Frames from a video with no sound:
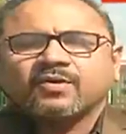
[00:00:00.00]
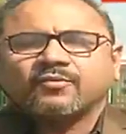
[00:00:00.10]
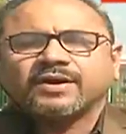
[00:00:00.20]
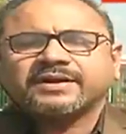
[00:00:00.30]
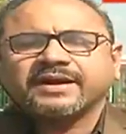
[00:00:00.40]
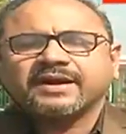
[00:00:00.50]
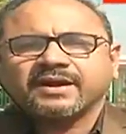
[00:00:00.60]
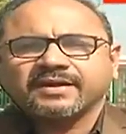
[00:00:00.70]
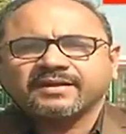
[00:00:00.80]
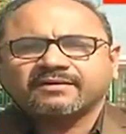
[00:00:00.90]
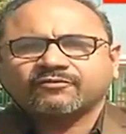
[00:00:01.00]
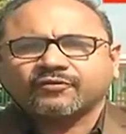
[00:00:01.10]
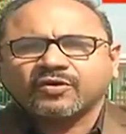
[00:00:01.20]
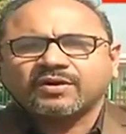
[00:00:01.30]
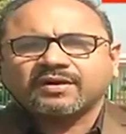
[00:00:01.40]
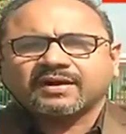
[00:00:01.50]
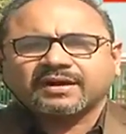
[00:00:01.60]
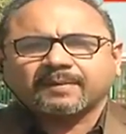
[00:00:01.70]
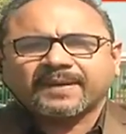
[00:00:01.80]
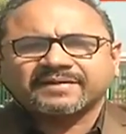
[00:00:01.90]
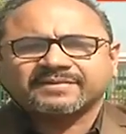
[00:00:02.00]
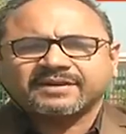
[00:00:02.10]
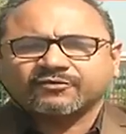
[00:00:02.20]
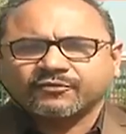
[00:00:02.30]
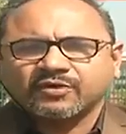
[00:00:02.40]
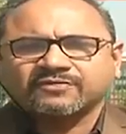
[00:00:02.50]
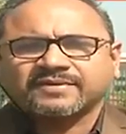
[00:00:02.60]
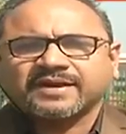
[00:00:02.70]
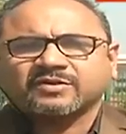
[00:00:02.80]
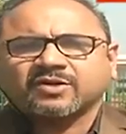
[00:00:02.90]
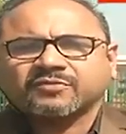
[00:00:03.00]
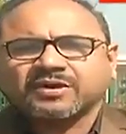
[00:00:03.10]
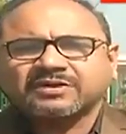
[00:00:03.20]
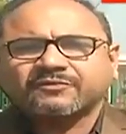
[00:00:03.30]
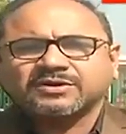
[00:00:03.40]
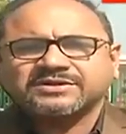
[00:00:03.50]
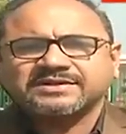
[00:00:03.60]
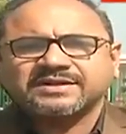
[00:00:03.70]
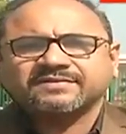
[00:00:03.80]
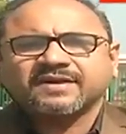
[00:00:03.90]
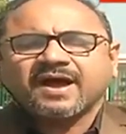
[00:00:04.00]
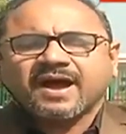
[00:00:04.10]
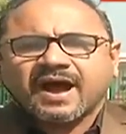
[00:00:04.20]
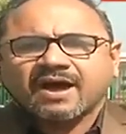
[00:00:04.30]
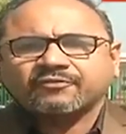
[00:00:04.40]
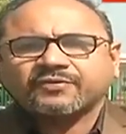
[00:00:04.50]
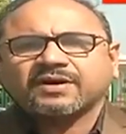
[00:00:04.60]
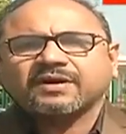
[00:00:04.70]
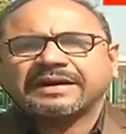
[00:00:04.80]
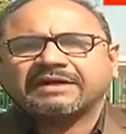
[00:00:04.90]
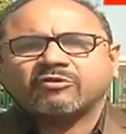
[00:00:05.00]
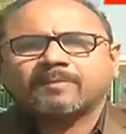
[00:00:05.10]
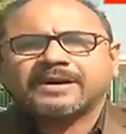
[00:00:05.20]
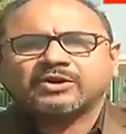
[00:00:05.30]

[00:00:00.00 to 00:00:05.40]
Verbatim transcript: working in its full capacity, full strength of 34 judges after November